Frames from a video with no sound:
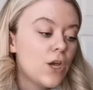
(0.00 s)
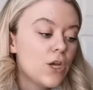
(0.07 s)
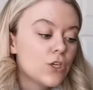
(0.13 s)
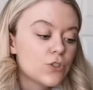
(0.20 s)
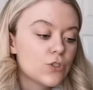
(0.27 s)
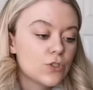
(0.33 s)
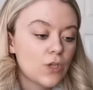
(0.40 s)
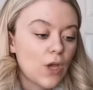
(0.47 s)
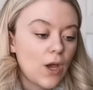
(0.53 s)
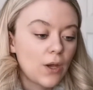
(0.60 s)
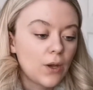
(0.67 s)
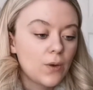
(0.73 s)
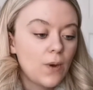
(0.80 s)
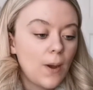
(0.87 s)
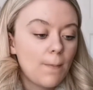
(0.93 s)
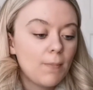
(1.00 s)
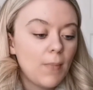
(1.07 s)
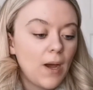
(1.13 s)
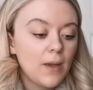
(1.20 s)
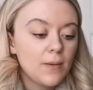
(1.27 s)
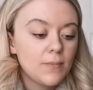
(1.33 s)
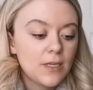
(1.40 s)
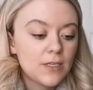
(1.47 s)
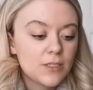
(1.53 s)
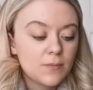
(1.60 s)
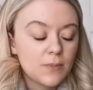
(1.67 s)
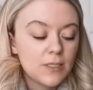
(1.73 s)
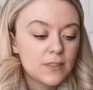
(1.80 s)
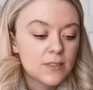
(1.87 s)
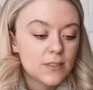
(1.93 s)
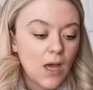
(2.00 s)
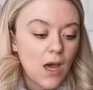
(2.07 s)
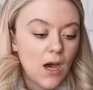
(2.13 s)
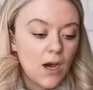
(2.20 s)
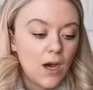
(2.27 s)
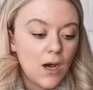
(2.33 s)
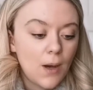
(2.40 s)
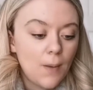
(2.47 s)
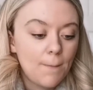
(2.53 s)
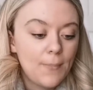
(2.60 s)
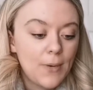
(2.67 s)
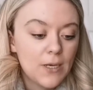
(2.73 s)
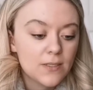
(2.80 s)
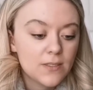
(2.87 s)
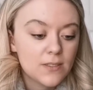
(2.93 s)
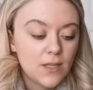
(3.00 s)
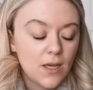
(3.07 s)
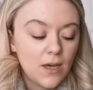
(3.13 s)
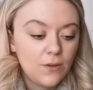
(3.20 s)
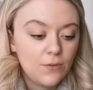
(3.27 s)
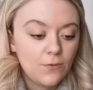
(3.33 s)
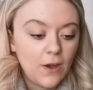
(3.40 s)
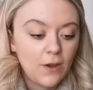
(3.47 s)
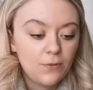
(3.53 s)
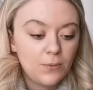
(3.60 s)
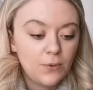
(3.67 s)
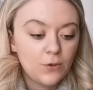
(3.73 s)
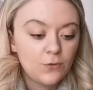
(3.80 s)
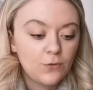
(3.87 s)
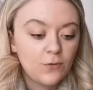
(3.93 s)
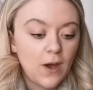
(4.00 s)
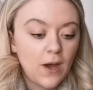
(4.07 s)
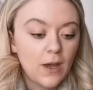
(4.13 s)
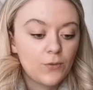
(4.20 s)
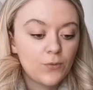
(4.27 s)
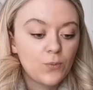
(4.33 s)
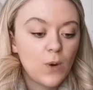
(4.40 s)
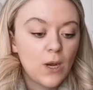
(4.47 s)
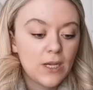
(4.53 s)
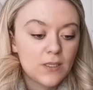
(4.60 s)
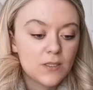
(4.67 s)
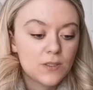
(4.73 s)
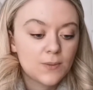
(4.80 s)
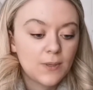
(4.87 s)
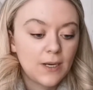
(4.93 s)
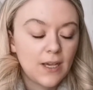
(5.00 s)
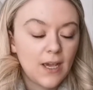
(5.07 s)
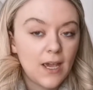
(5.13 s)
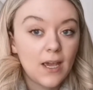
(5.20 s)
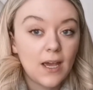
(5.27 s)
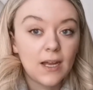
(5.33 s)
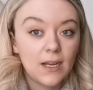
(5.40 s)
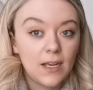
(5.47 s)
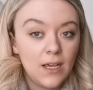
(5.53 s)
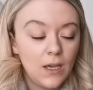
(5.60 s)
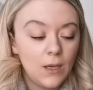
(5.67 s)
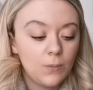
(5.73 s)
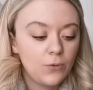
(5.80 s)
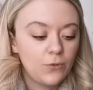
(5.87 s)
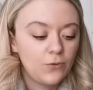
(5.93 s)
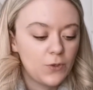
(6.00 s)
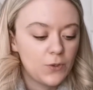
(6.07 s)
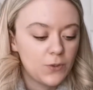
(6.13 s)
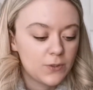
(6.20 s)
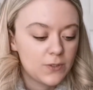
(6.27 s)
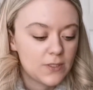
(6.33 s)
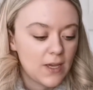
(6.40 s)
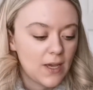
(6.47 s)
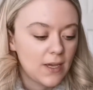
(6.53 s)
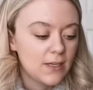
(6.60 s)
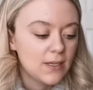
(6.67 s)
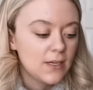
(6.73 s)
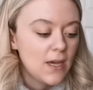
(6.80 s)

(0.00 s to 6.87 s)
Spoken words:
So my measurements are bust 35.5, waist 28 and hip 40.